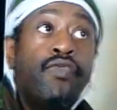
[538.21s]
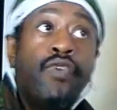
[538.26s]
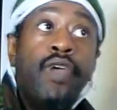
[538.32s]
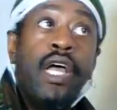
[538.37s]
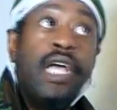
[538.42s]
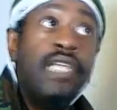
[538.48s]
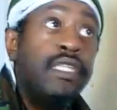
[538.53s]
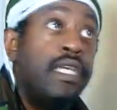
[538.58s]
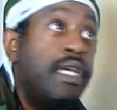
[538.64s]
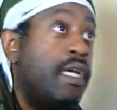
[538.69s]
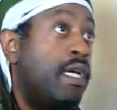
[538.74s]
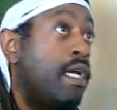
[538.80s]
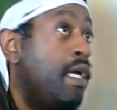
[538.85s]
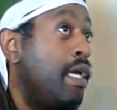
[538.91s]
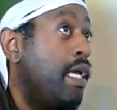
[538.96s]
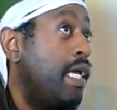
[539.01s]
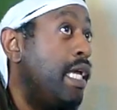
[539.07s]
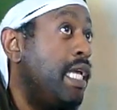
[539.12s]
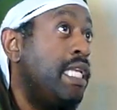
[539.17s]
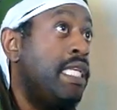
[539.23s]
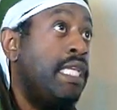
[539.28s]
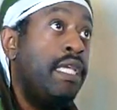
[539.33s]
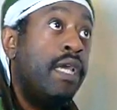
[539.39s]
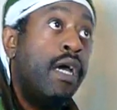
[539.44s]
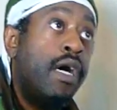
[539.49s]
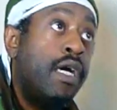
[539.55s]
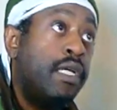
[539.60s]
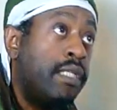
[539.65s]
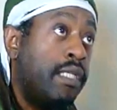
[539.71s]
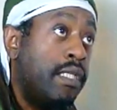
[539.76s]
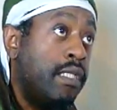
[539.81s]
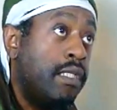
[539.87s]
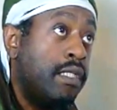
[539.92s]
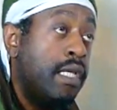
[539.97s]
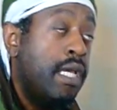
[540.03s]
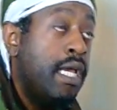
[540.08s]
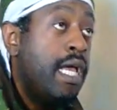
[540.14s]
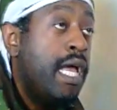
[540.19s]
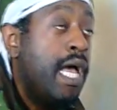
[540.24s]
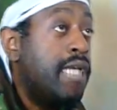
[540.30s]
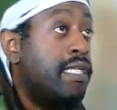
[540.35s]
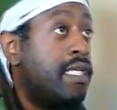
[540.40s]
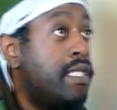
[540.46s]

as an indie artist, as a